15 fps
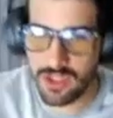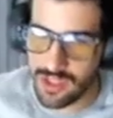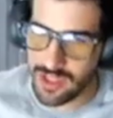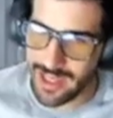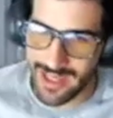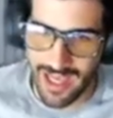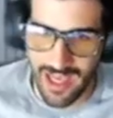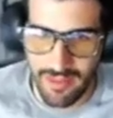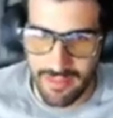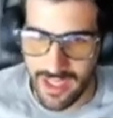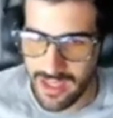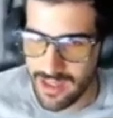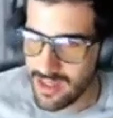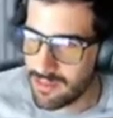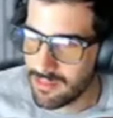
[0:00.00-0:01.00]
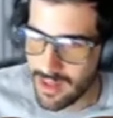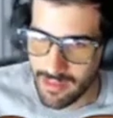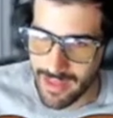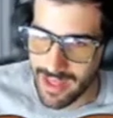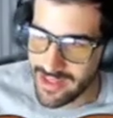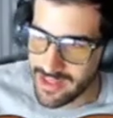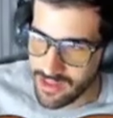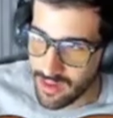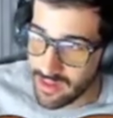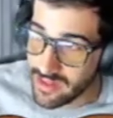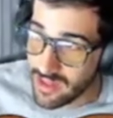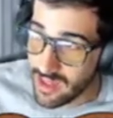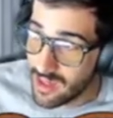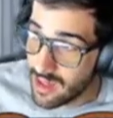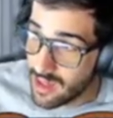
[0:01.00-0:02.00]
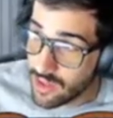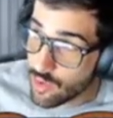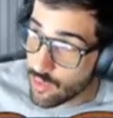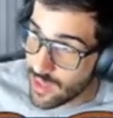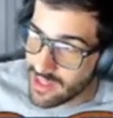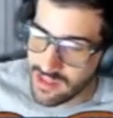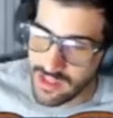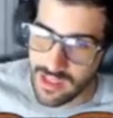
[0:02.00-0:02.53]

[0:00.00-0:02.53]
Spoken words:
Like, I mean, come on, man. This card is crazy.